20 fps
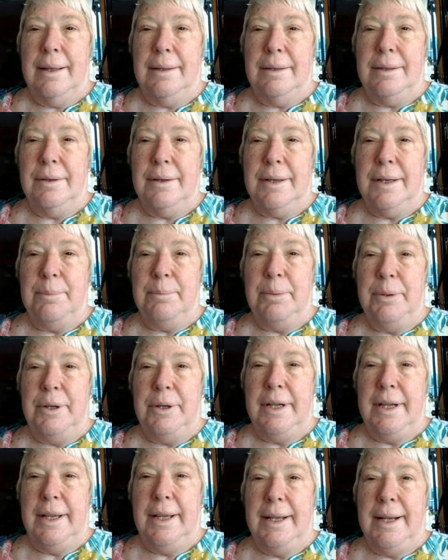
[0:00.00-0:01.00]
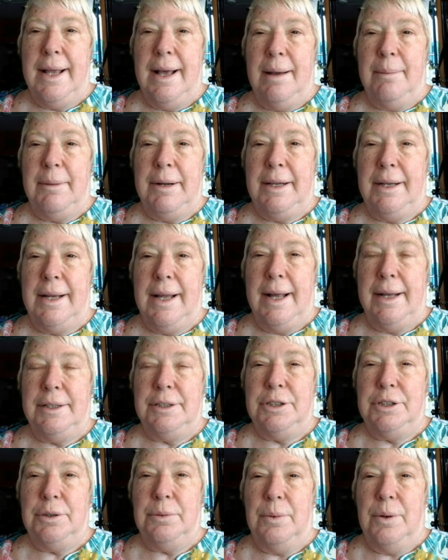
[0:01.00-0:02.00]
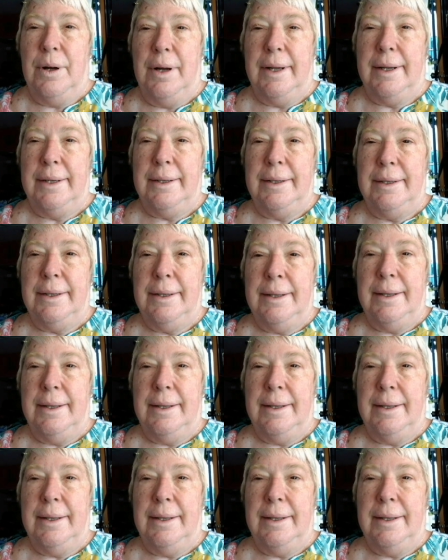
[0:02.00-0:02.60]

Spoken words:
you can put in how many nights you want,